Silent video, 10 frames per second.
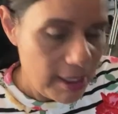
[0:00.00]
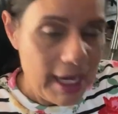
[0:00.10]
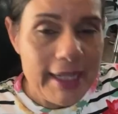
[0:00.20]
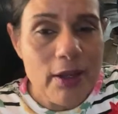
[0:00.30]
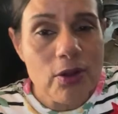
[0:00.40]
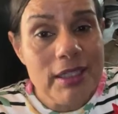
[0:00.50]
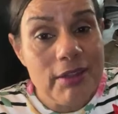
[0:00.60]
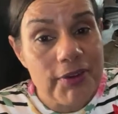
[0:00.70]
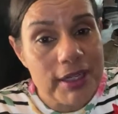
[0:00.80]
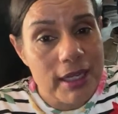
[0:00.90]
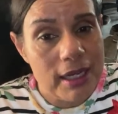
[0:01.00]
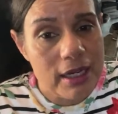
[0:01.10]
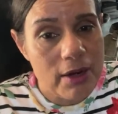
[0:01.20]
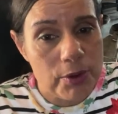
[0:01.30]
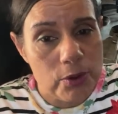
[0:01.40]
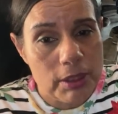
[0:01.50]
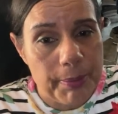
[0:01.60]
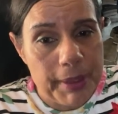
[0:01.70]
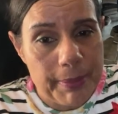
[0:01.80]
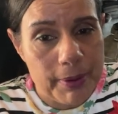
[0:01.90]
And they're only different color. Can run out of
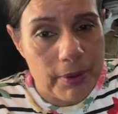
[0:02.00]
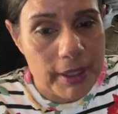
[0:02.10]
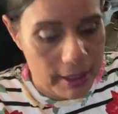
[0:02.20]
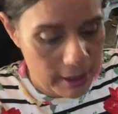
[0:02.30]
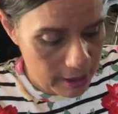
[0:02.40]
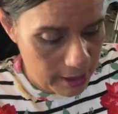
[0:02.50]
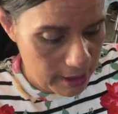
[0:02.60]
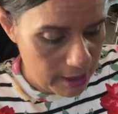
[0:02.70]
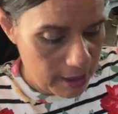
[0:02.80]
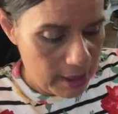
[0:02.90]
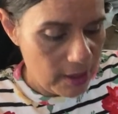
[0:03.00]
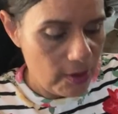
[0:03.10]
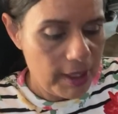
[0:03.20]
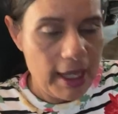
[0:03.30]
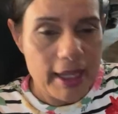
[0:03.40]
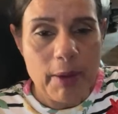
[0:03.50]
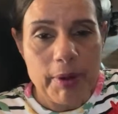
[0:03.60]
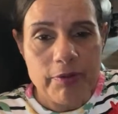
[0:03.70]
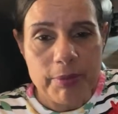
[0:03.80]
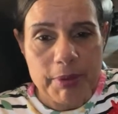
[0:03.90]
paper, okay? Okay, I'll get
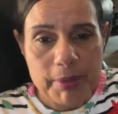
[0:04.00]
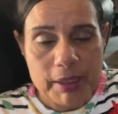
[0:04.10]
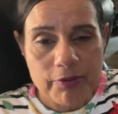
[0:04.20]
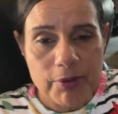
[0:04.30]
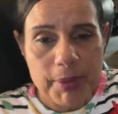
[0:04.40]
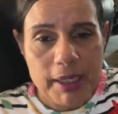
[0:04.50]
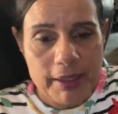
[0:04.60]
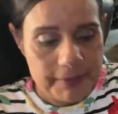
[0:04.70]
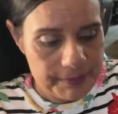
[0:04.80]
one from the middle for me.